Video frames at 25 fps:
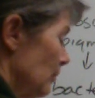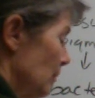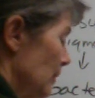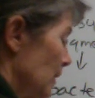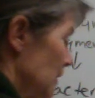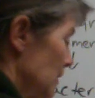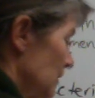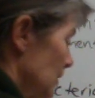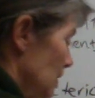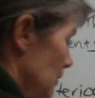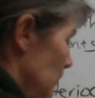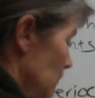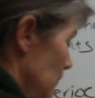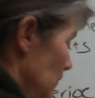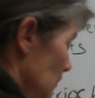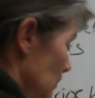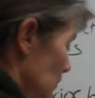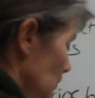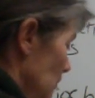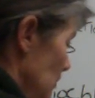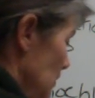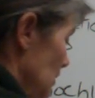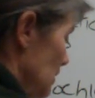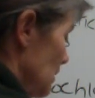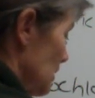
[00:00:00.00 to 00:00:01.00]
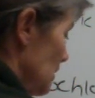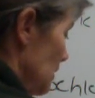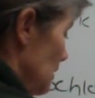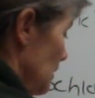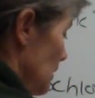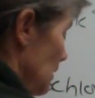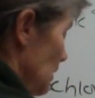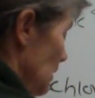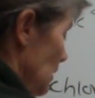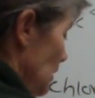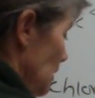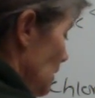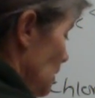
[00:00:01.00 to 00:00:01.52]
a big deal, folks?
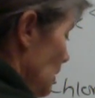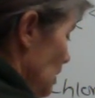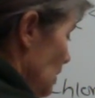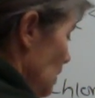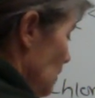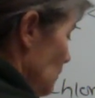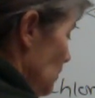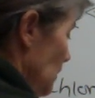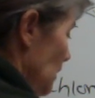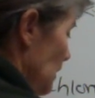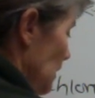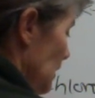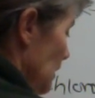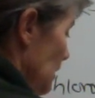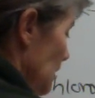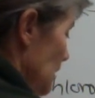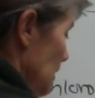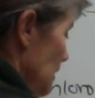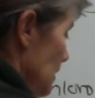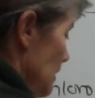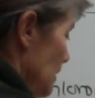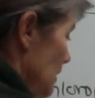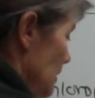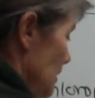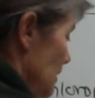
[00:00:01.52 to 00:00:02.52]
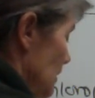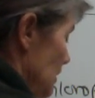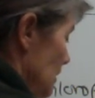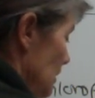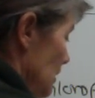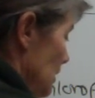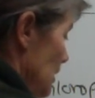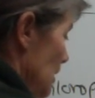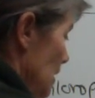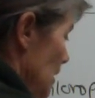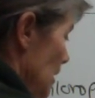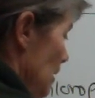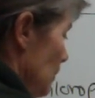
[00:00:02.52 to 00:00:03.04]
Because
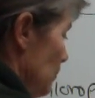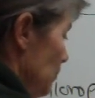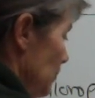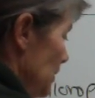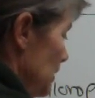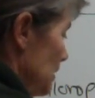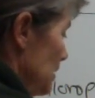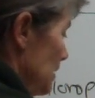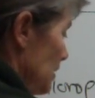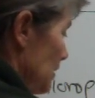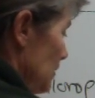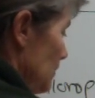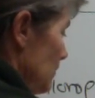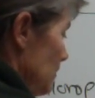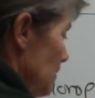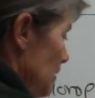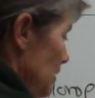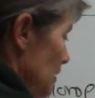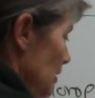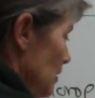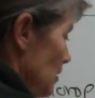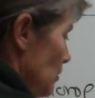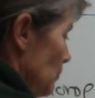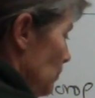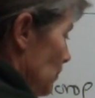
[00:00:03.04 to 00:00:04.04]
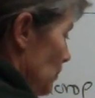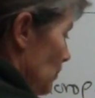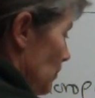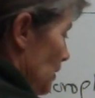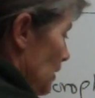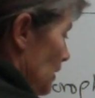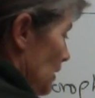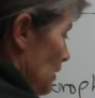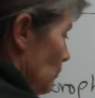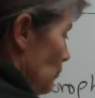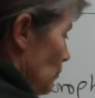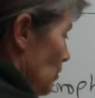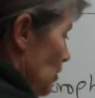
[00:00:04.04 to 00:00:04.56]
up until this
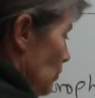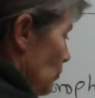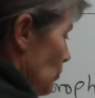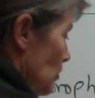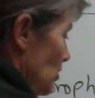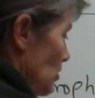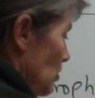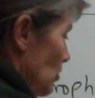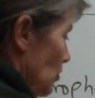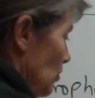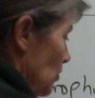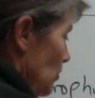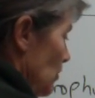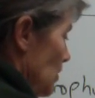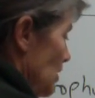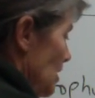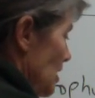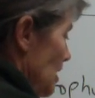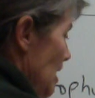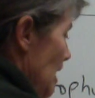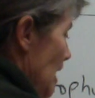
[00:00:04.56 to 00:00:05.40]
point, what was Earth's